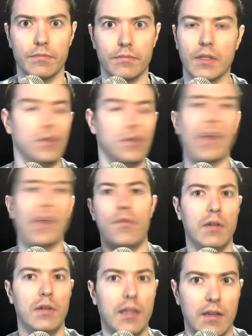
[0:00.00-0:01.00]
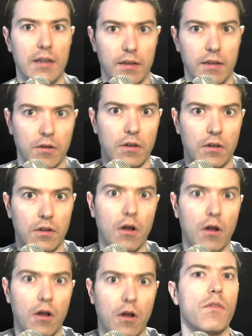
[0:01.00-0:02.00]
not every leader, not
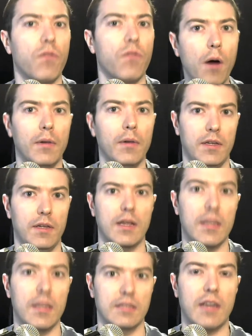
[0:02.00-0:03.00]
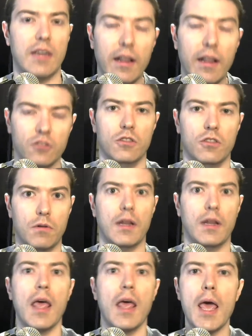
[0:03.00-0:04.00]
every former leader is intelligent, right?
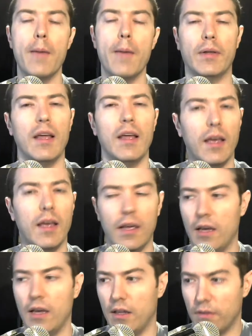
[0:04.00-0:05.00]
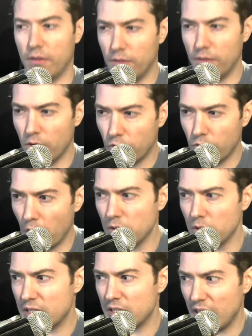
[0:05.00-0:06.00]
But those
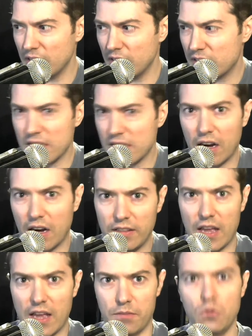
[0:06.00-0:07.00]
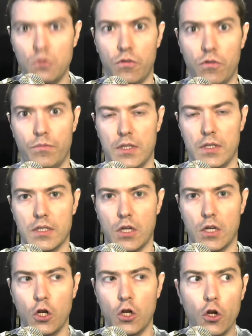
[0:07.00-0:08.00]
inside that movement
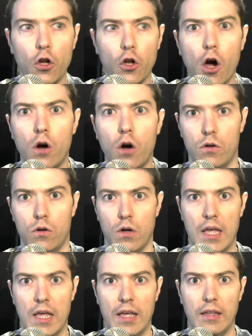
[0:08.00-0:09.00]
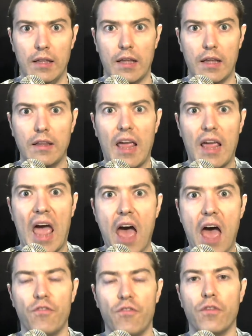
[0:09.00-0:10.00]
know that they have
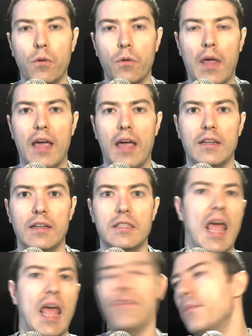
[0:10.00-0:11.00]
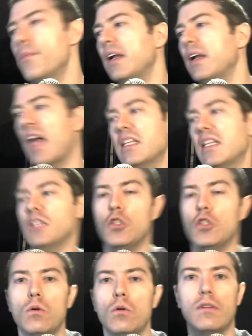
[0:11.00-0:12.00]
created everybody has to do
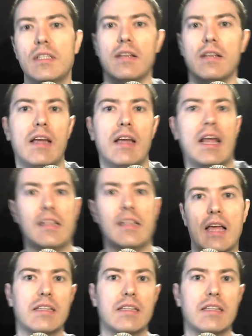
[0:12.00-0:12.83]
this or that, has a